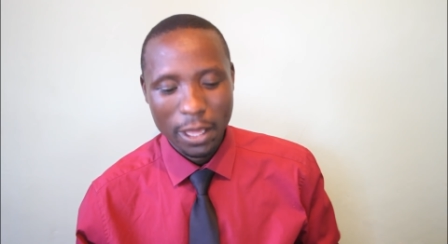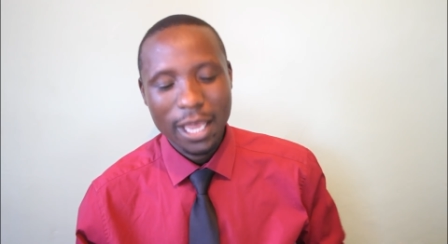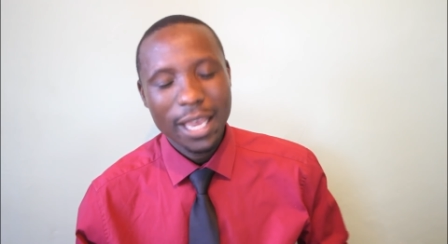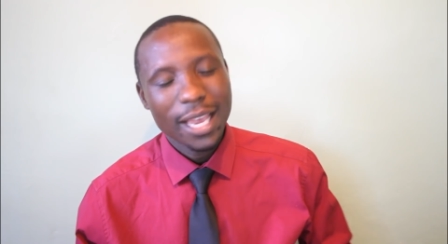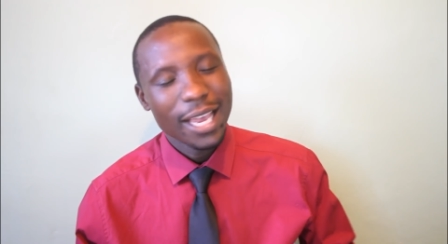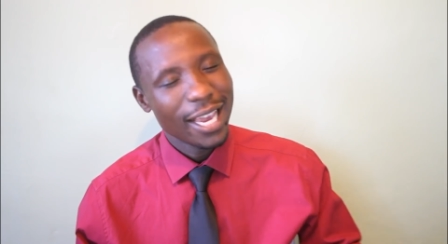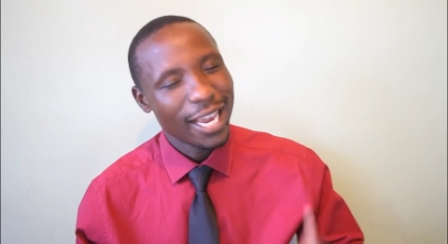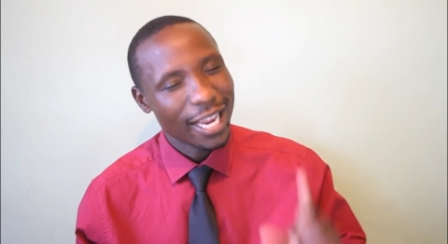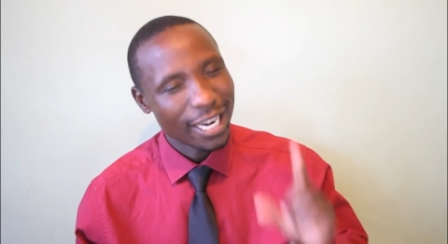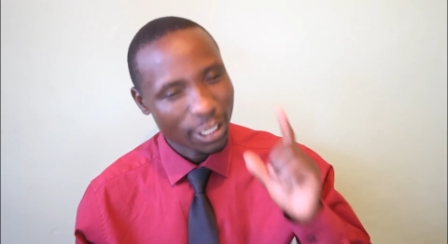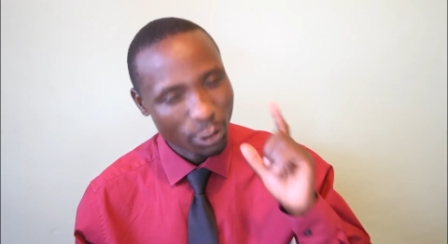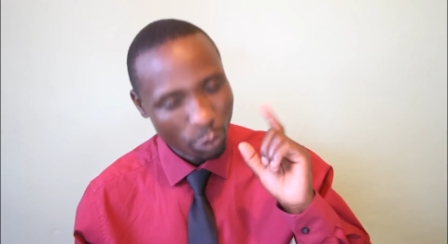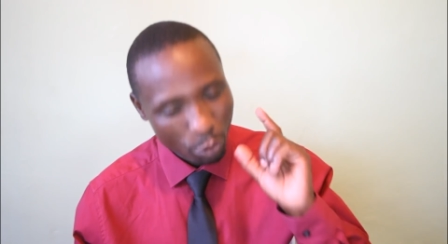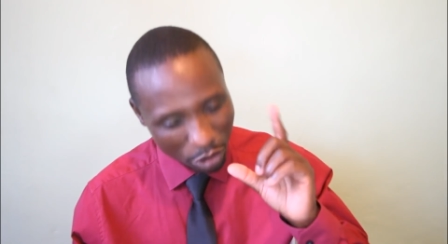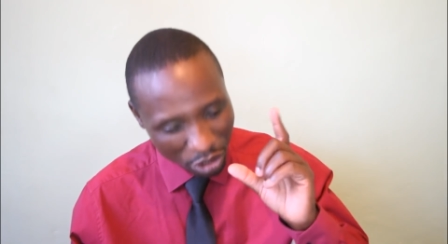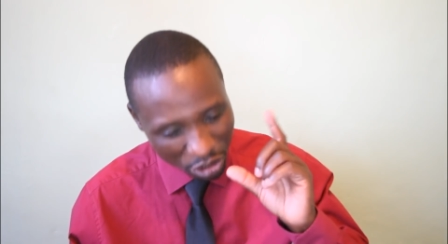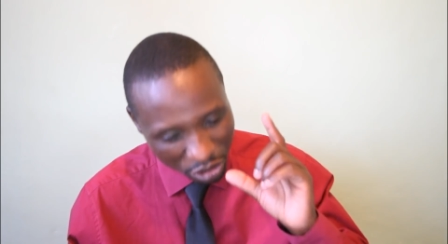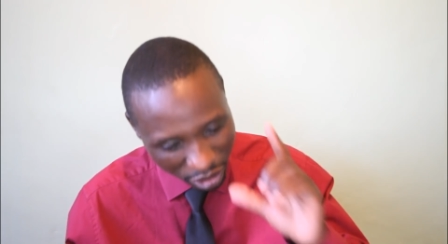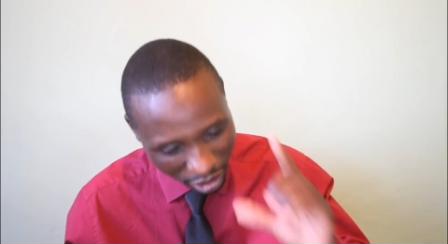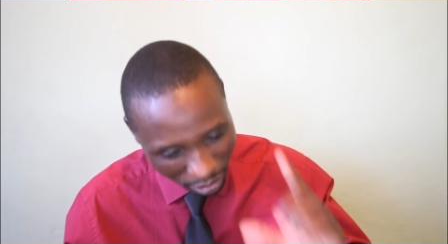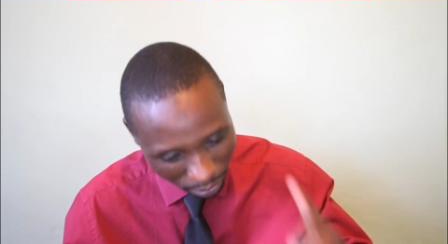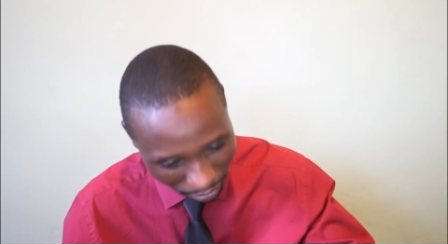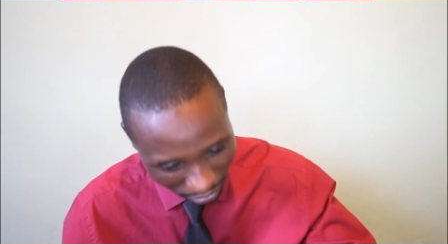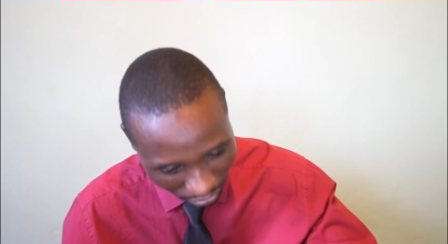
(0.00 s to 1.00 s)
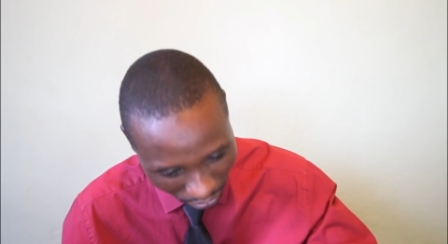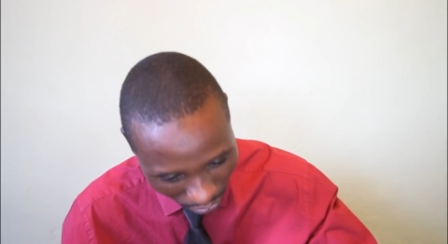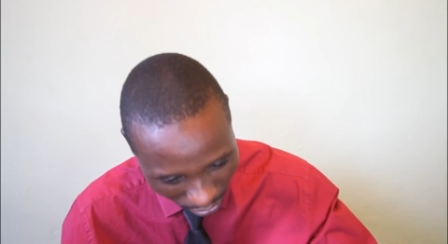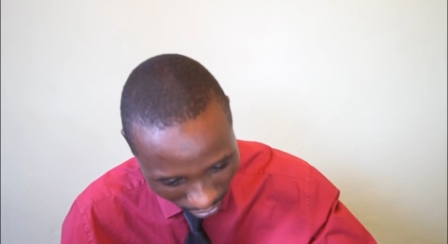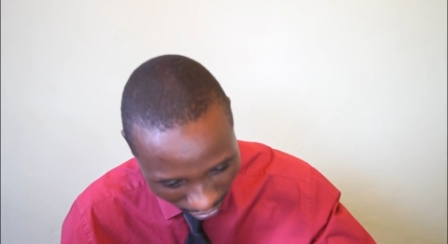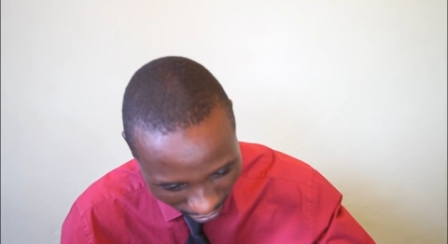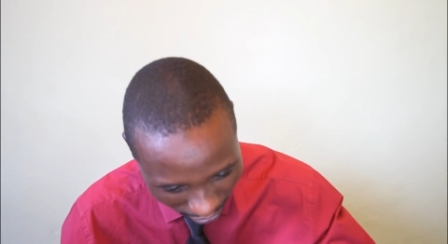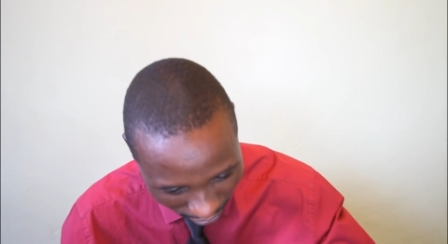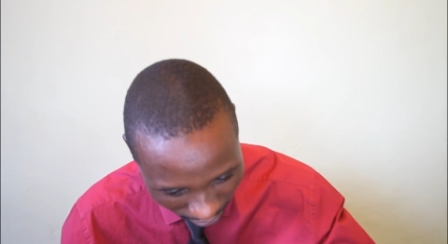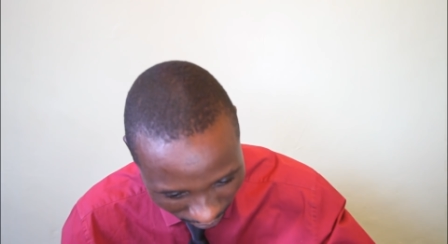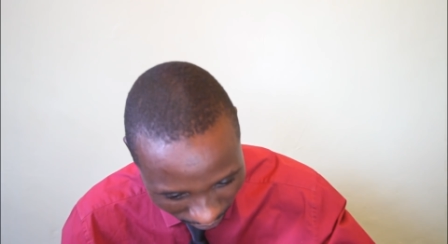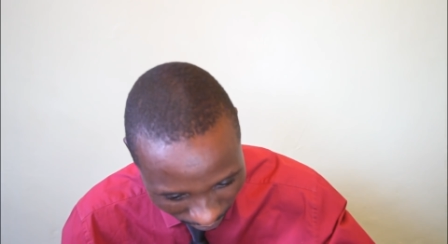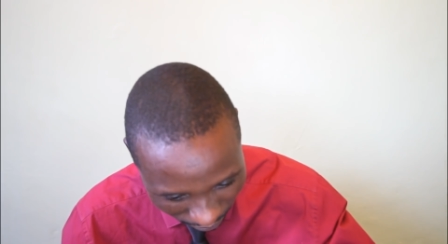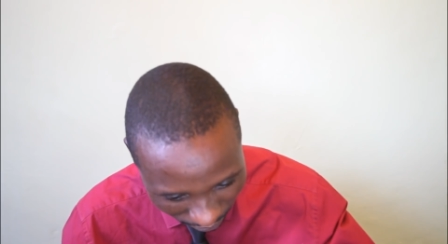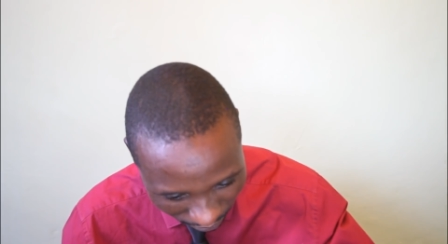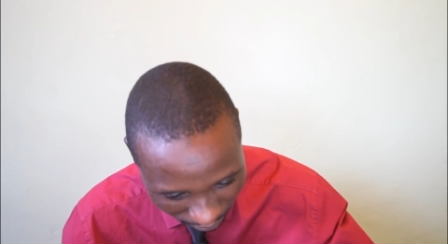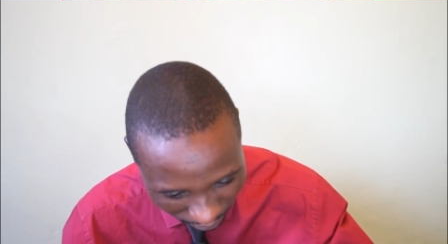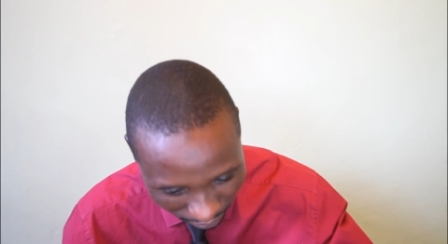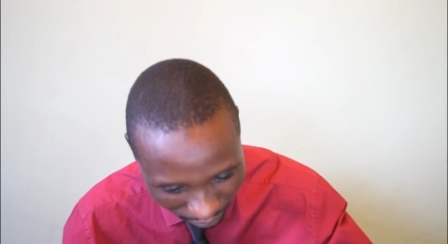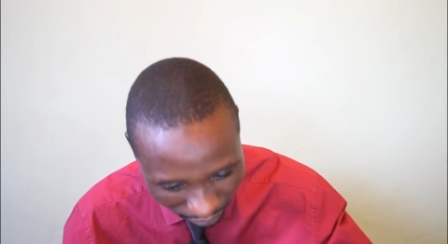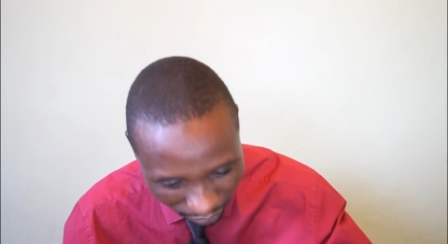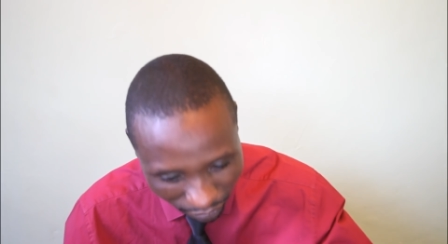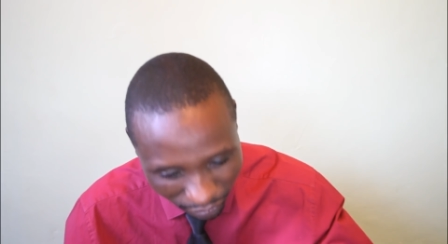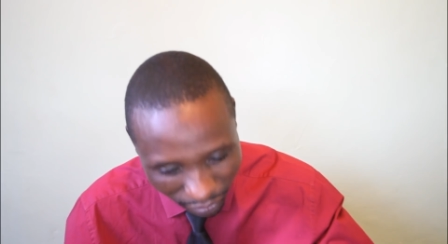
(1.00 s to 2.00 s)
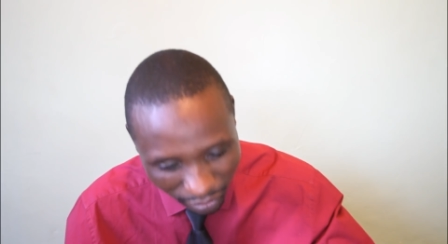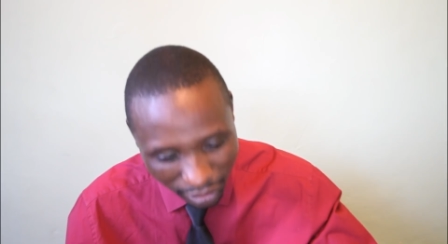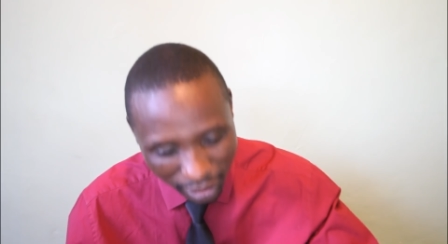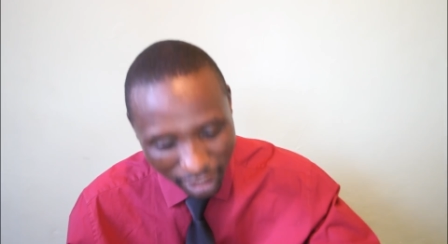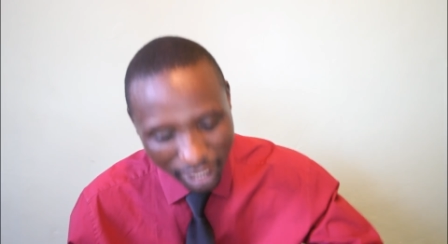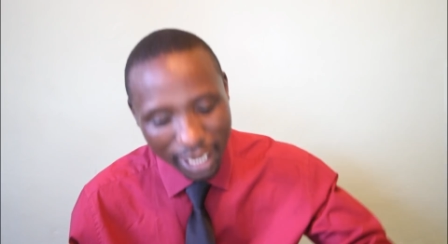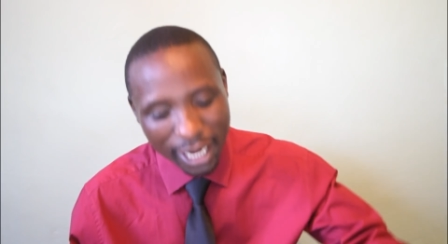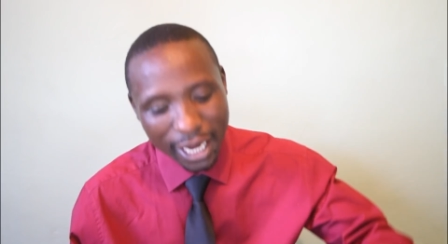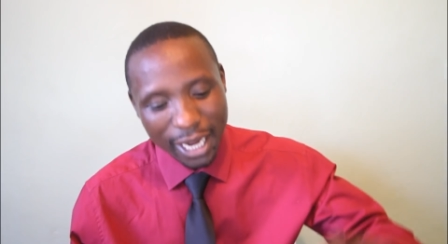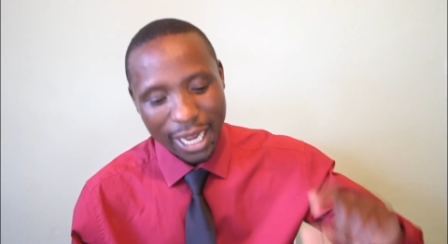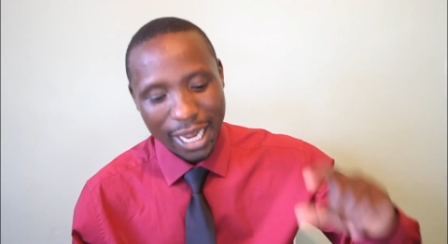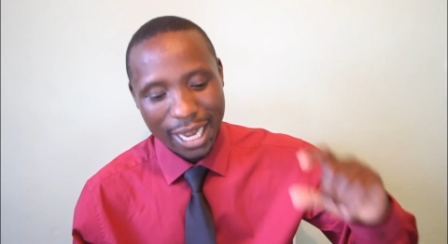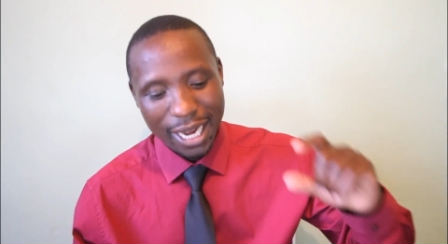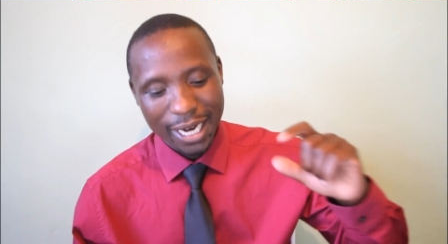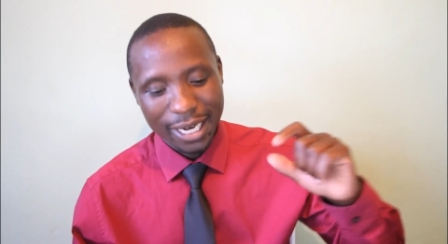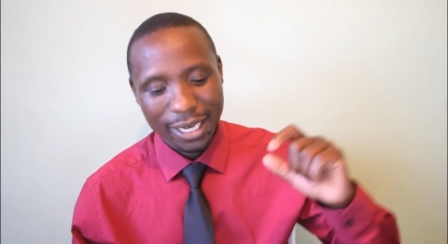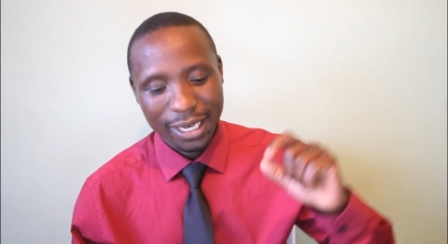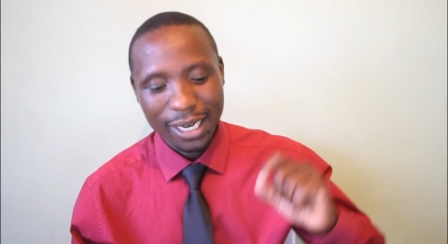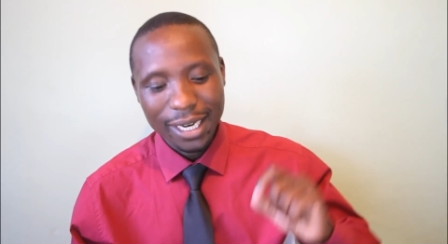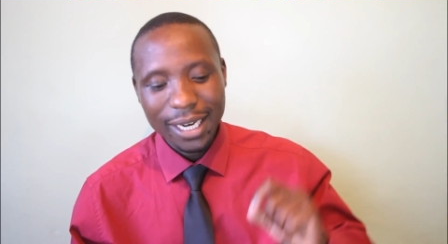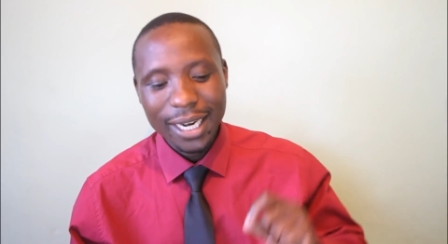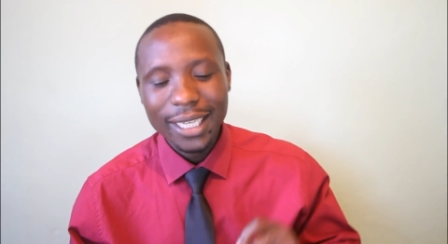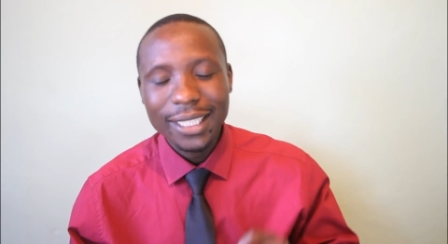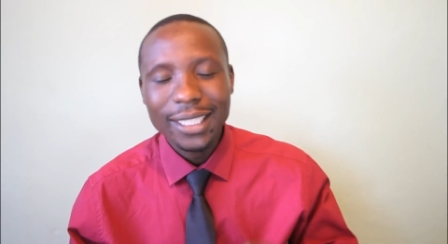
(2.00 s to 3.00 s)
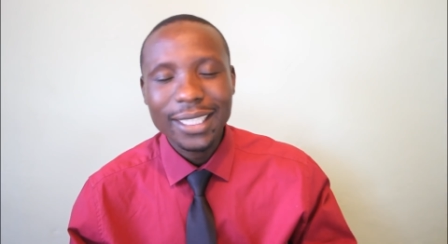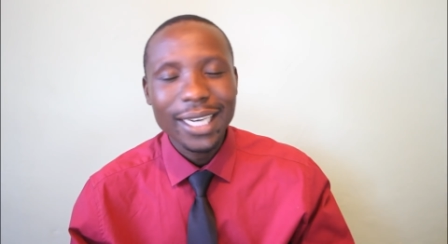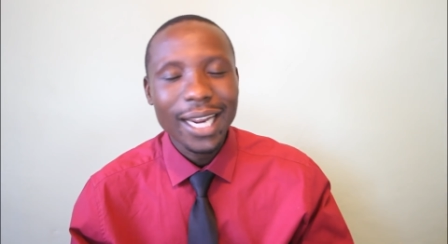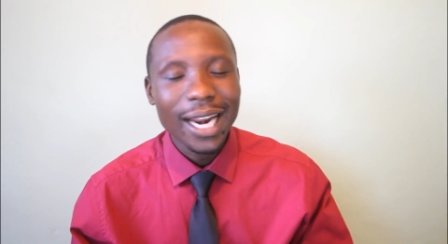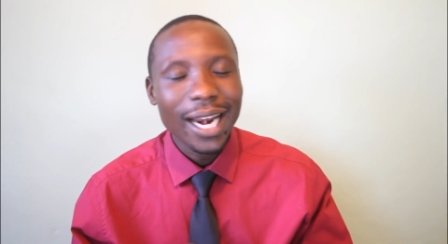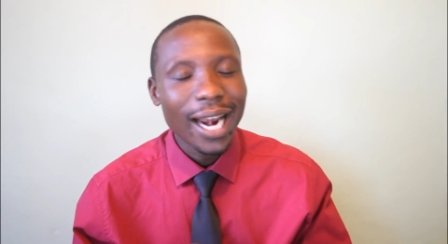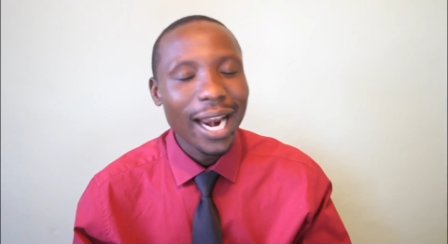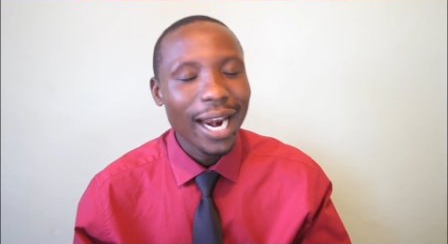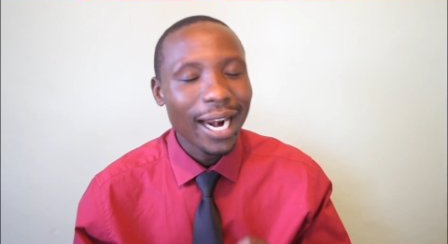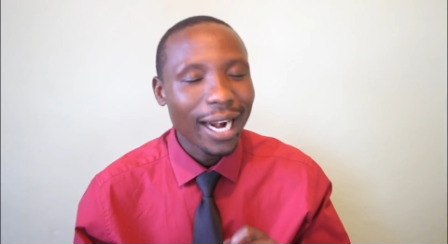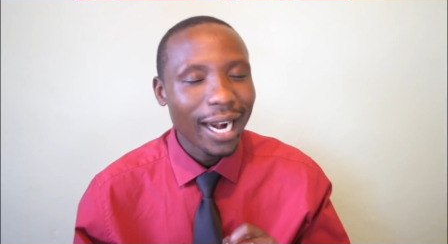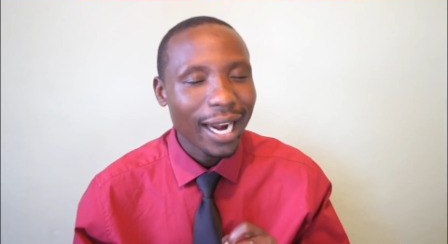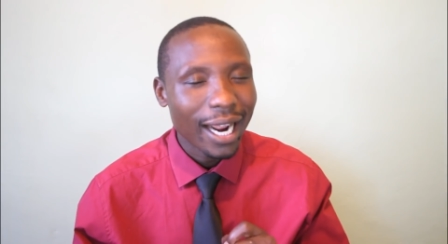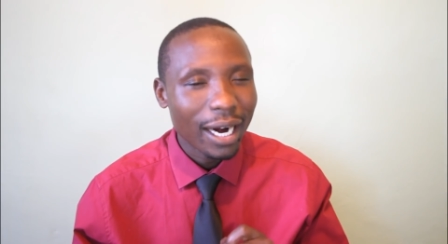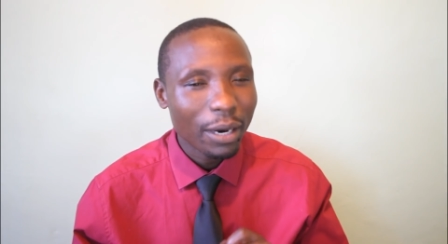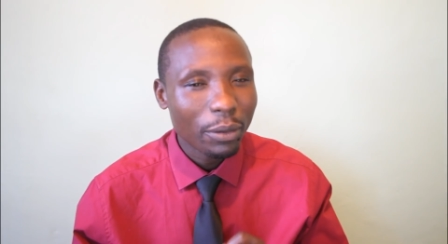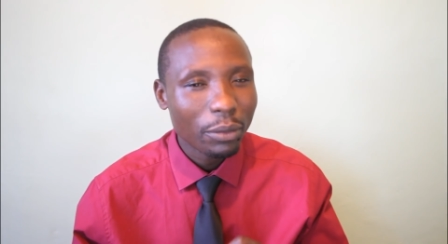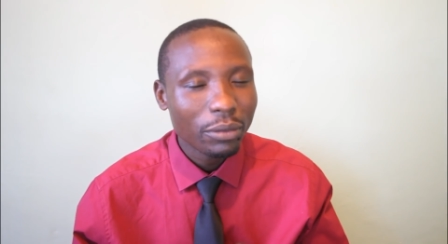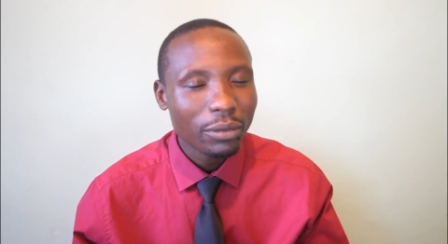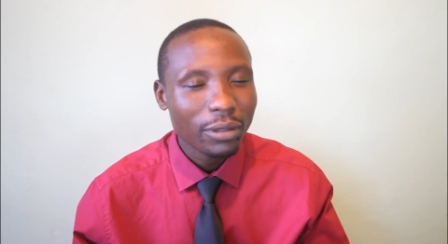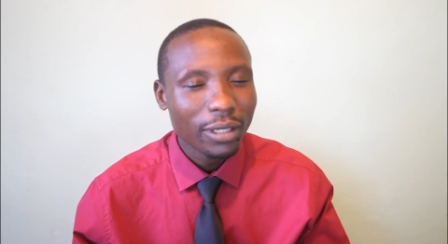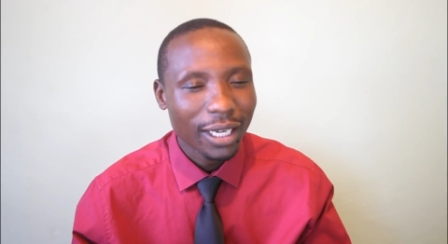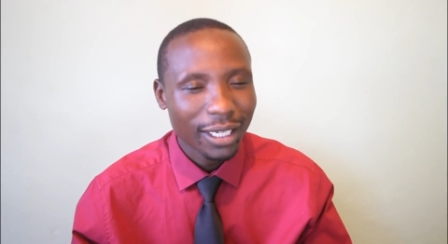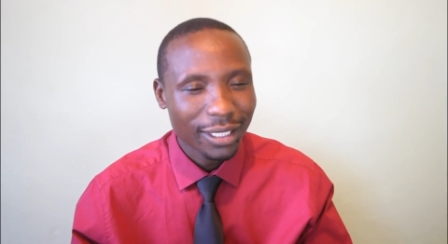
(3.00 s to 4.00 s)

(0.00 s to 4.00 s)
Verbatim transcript: And question number three can Raila turn around,